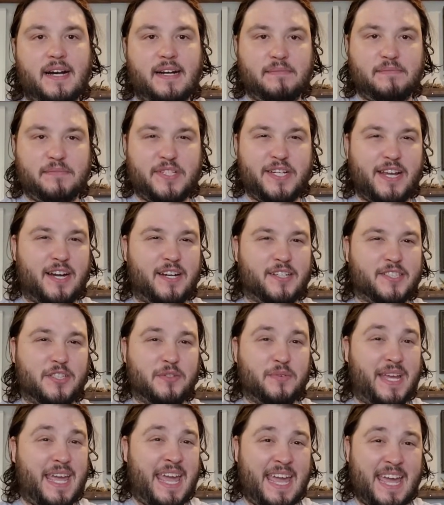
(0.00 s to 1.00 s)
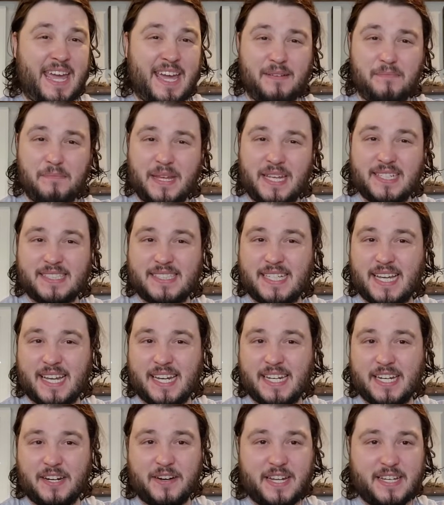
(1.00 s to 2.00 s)
She also can be a
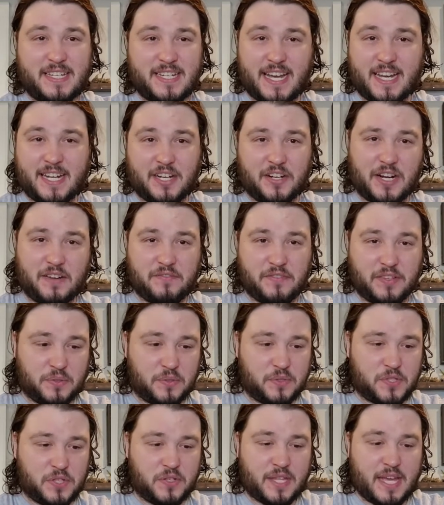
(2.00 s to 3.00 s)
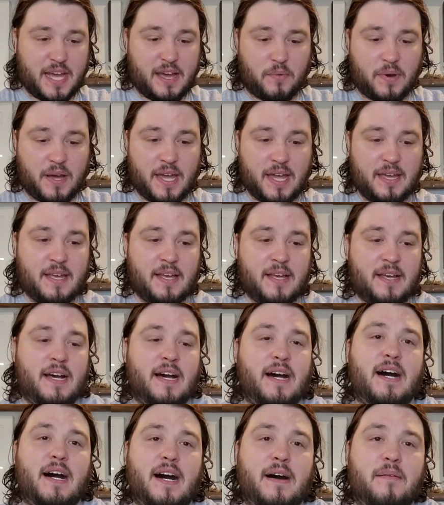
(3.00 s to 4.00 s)
secondary attacker. I've used her that way.
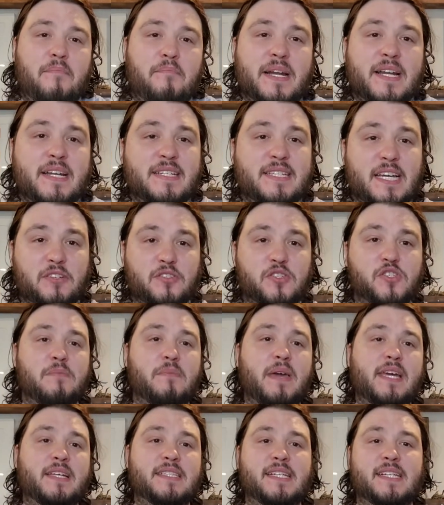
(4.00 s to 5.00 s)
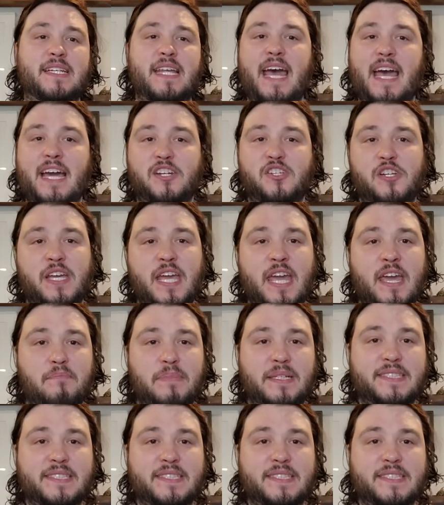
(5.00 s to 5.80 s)
But until she makes an attack, she can't be